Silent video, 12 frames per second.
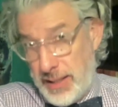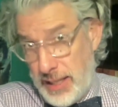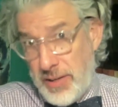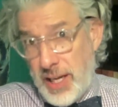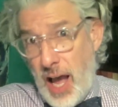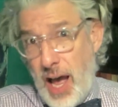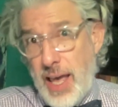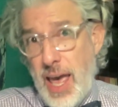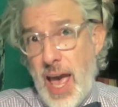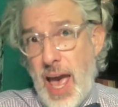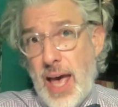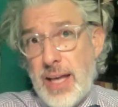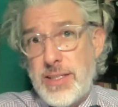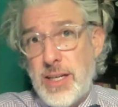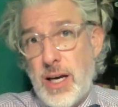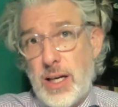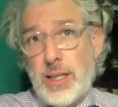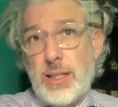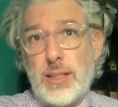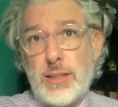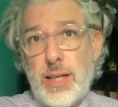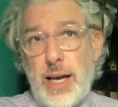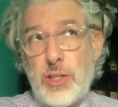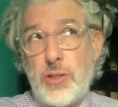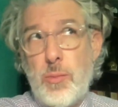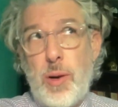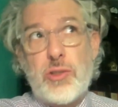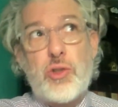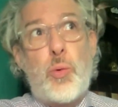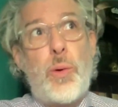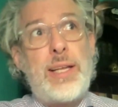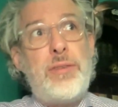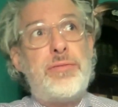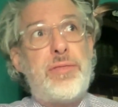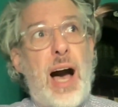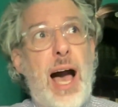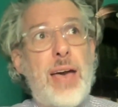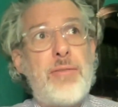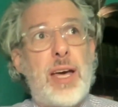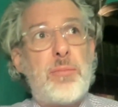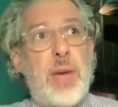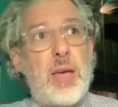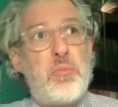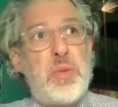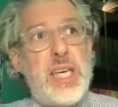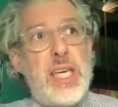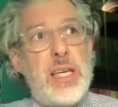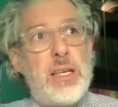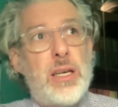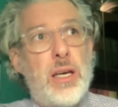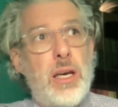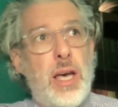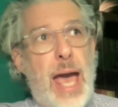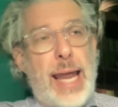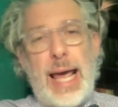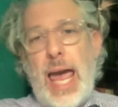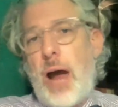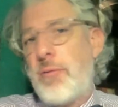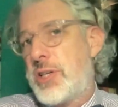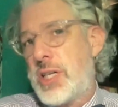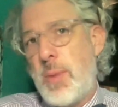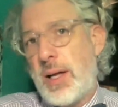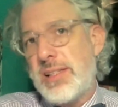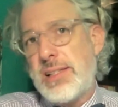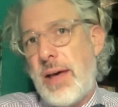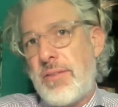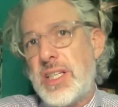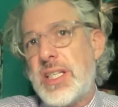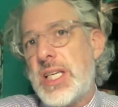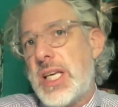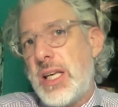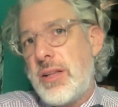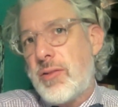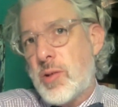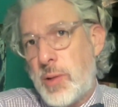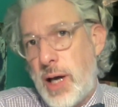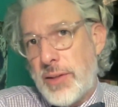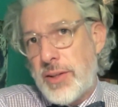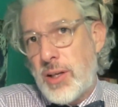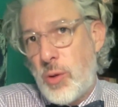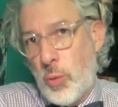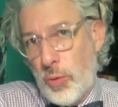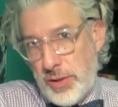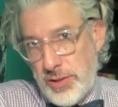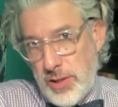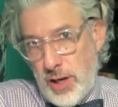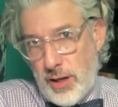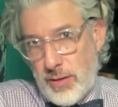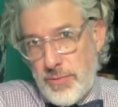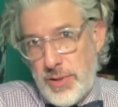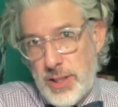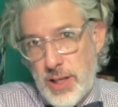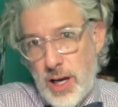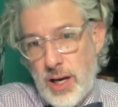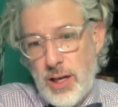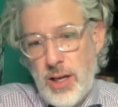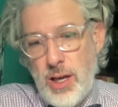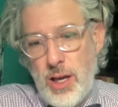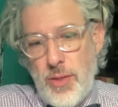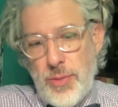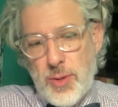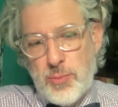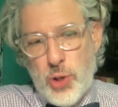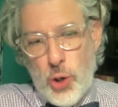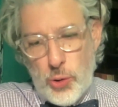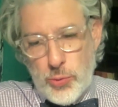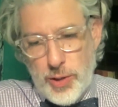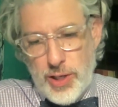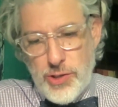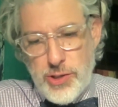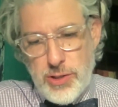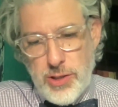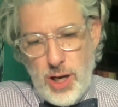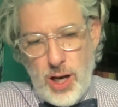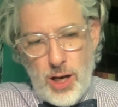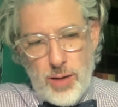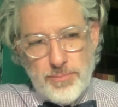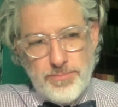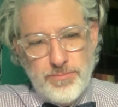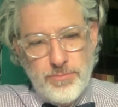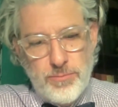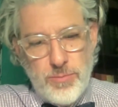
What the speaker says: Living, I had about 25 at my peak, and I averaged about 17 throughout the course of the brokerage. I